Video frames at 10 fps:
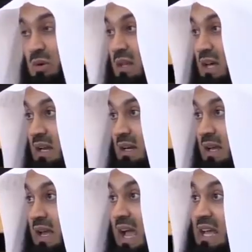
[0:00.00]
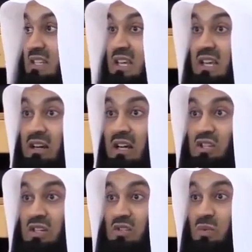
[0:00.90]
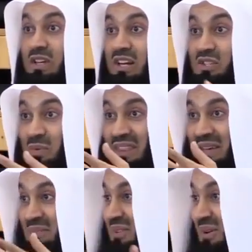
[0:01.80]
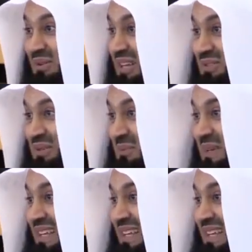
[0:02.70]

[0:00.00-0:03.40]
to adhan. As he rushes, we rush with him. No, that shouldn't